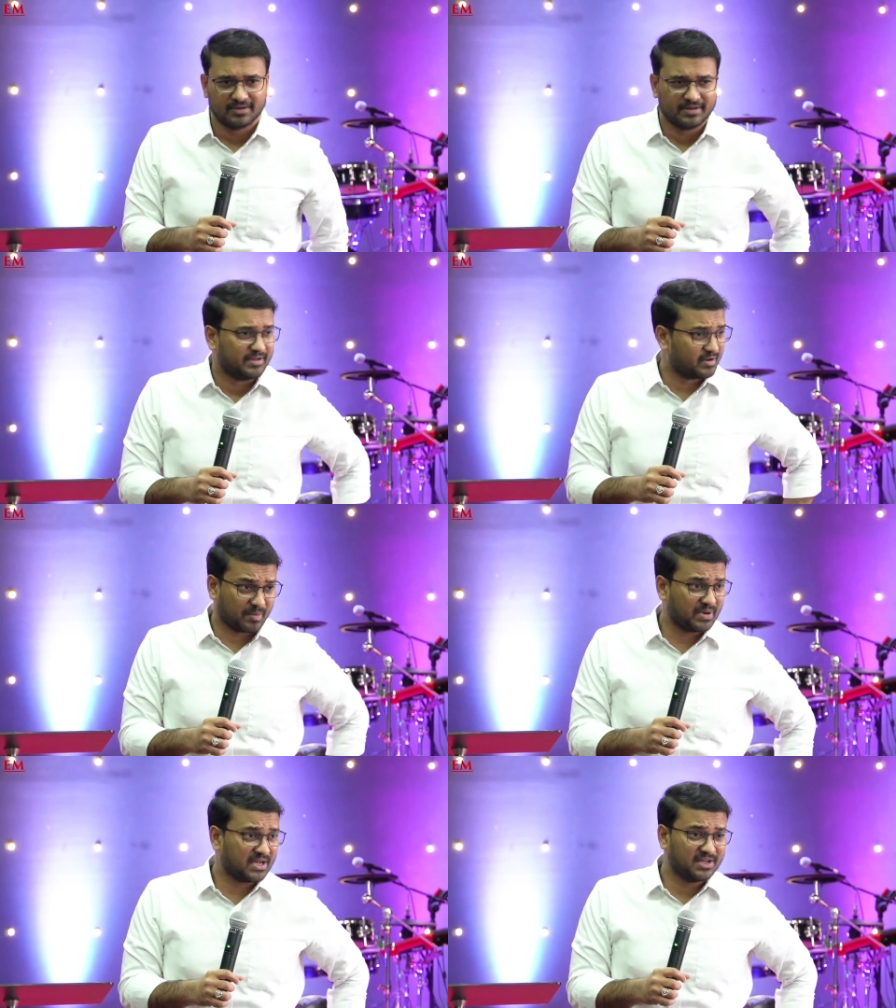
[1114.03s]

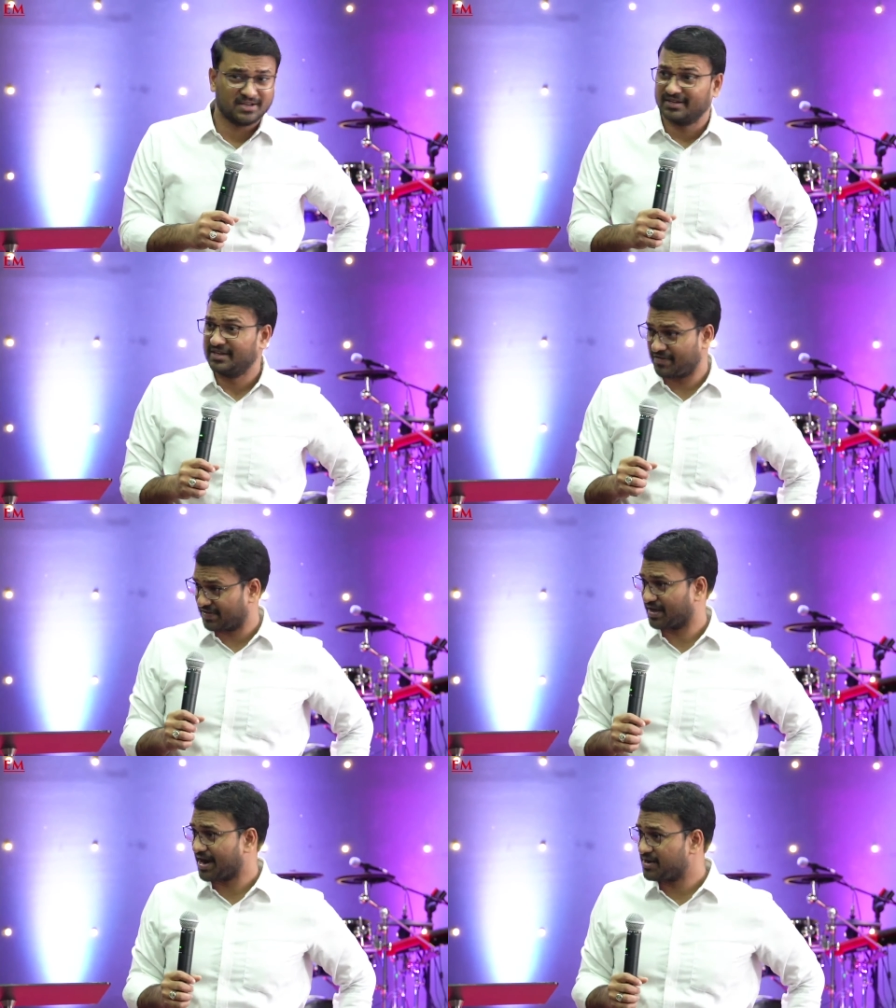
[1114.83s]
Remember, giving
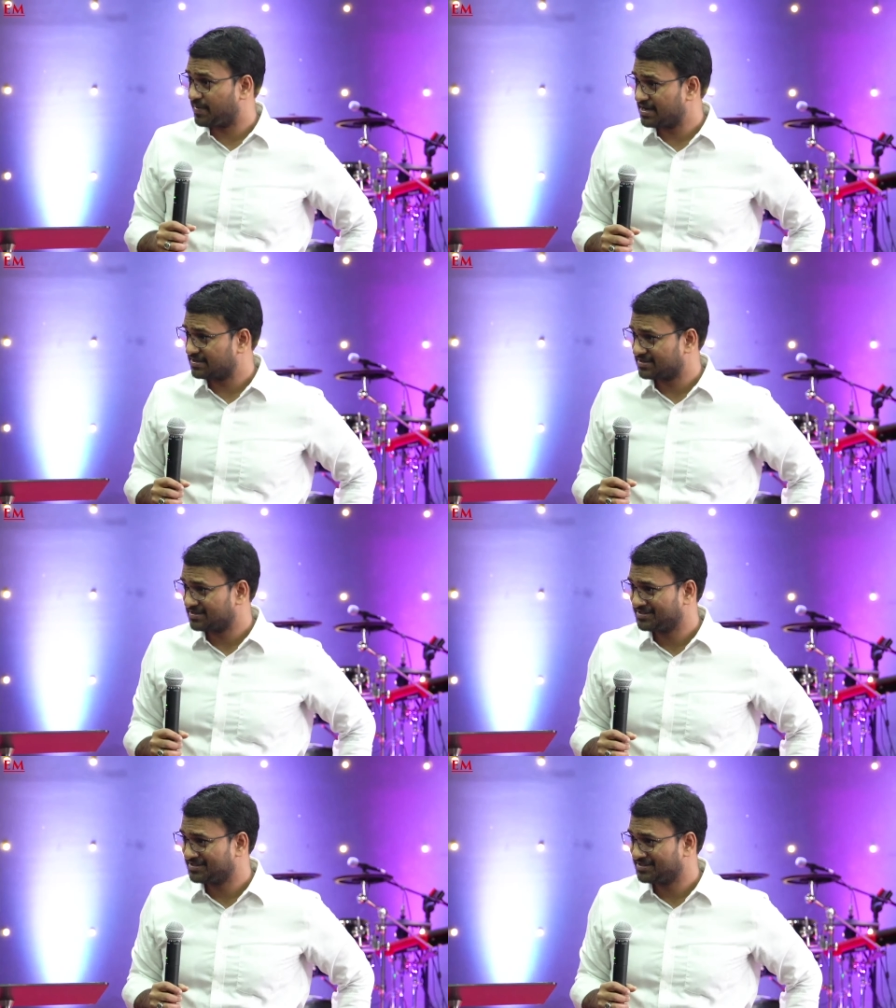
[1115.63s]
the right perks.